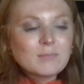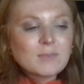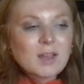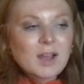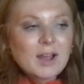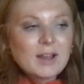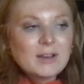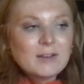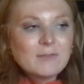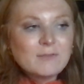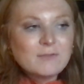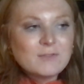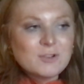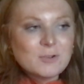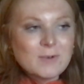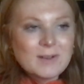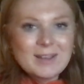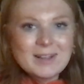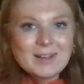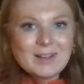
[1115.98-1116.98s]
kind of
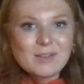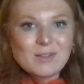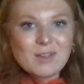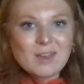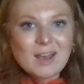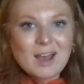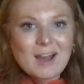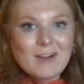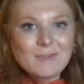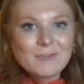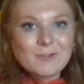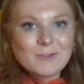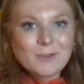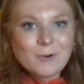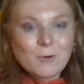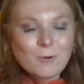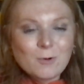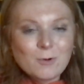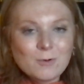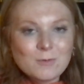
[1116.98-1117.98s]
doing anything after
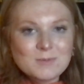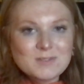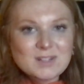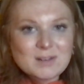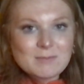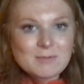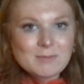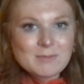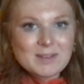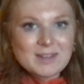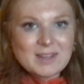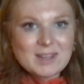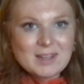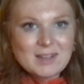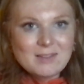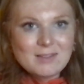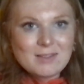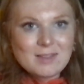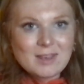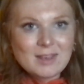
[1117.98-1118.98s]
the whole Summer
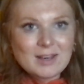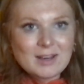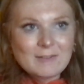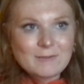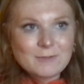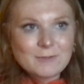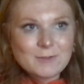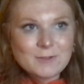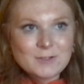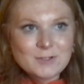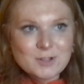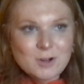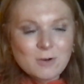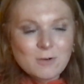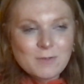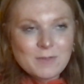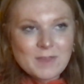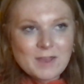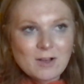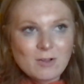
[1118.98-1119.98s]
McKean thing and after the
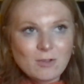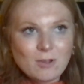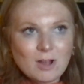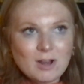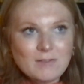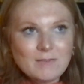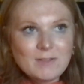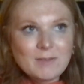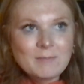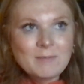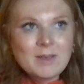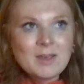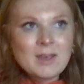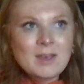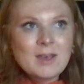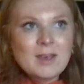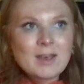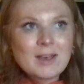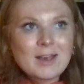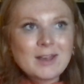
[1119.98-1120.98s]
Doe thing. A lot of them
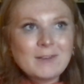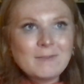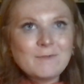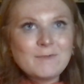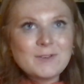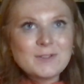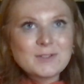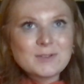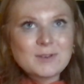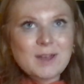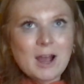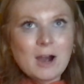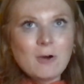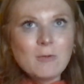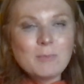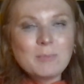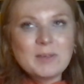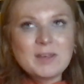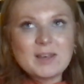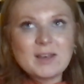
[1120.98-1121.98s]
kind of fizzled
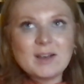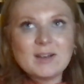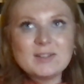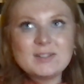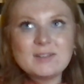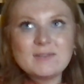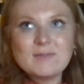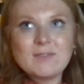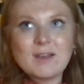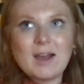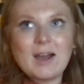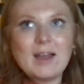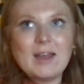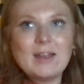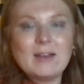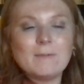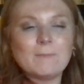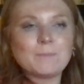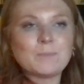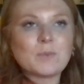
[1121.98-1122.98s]
out because of that,
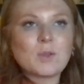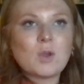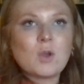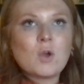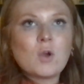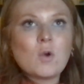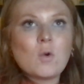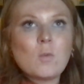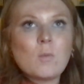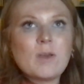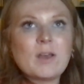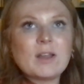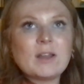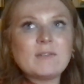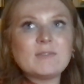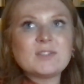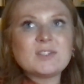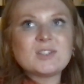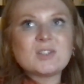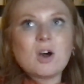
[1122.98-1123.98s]
and we
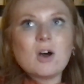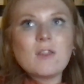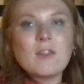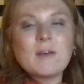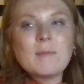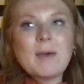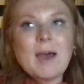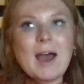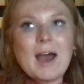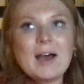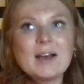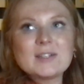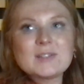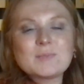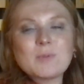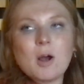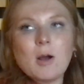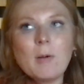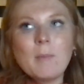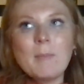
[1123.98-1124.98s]
kind of saw them as
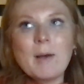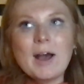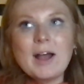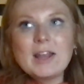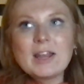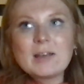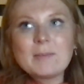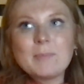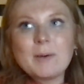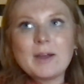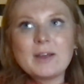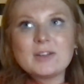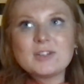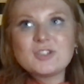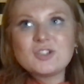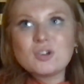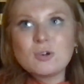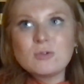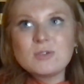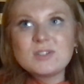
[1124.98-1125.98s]
problematic by
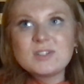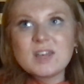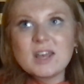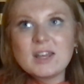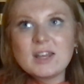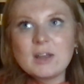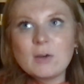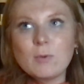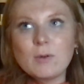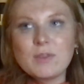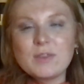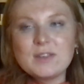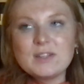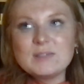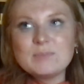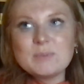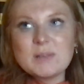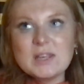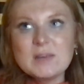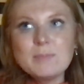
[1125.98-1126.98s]
associating with
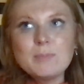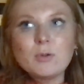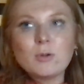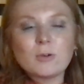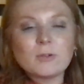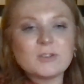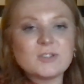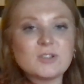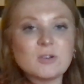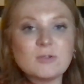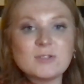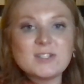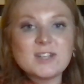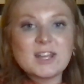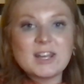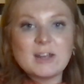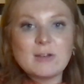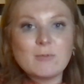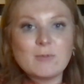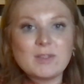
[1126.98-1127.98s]
these people or
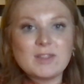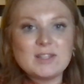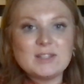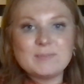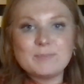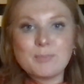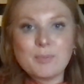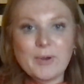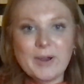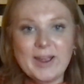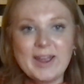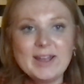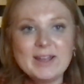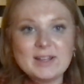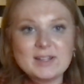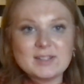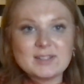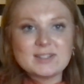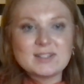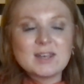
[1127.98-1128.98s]
associating with these
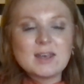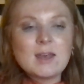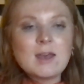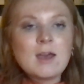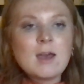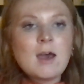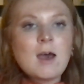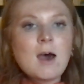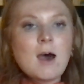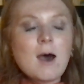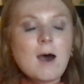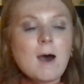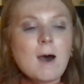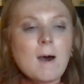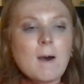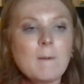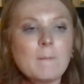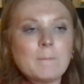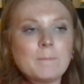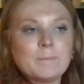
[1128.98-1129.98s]
brands.
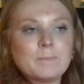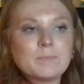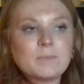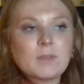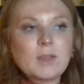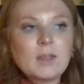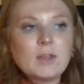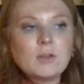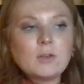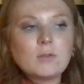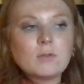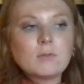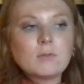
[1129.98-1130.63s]
And